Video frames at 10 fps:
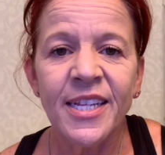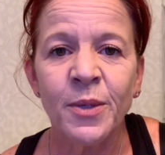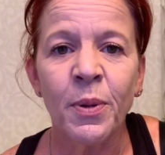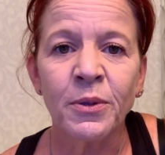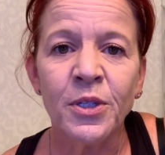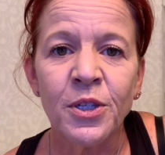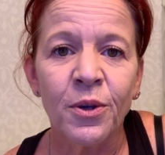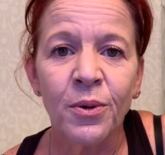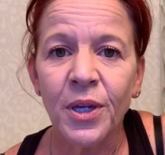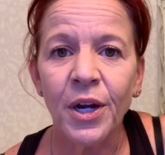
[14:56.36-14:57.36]
it's supposed
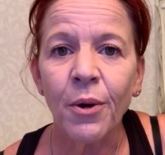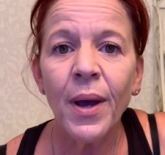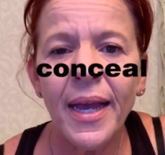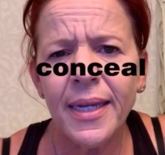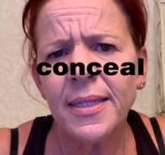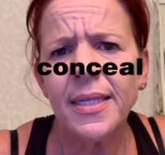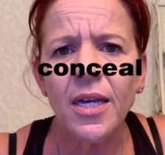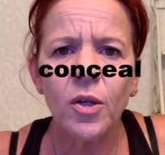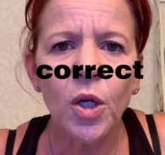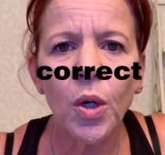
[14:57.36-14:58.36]
to, you know,
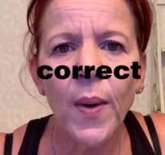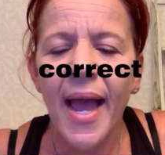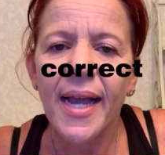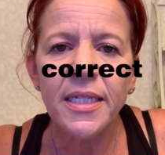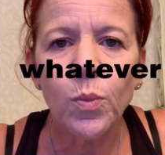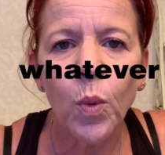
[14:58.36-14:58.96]
conceal, correct,